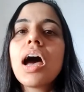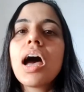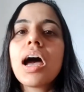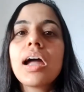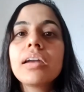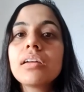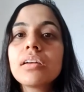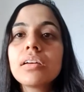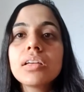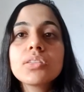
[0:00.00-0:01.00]
and
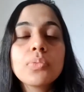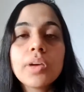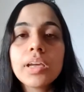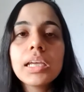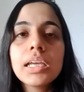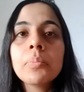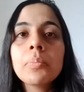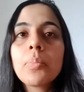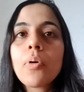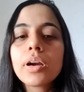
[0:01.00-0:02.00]
it's very
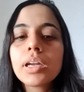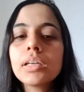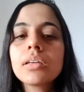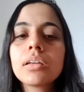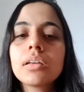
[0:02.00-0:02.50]
important